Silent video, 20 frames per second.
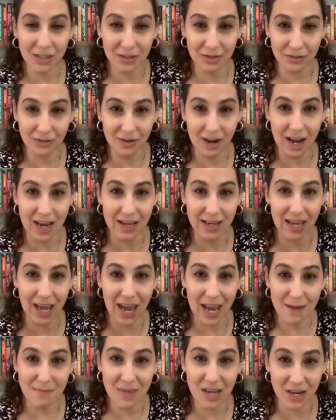to,
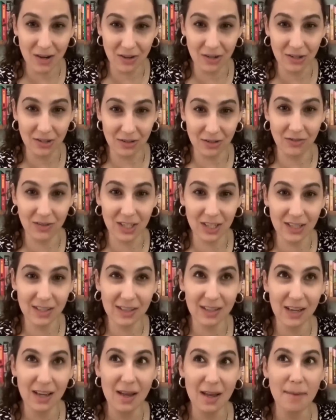came here to do this,
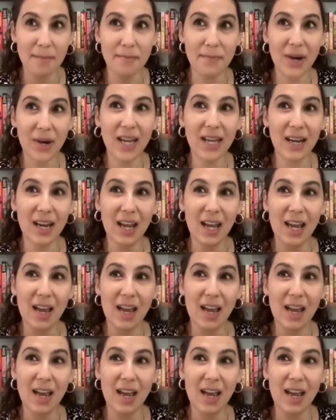but